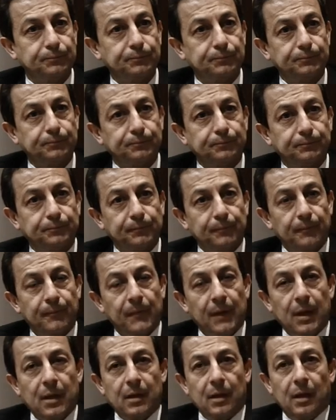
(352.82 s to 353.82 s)
challenge?
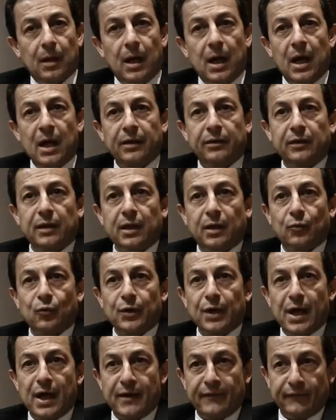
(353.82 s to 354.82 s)
Uh, I think
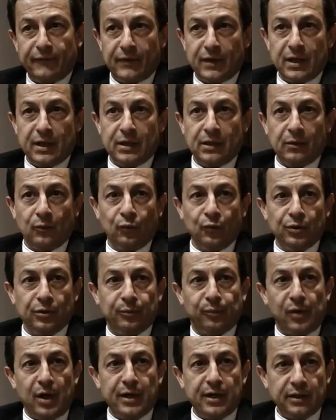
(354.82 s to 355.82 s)
we have a
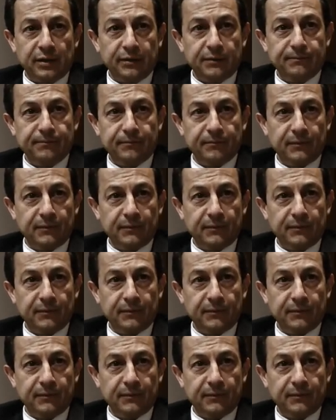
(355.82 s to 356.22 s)
real product,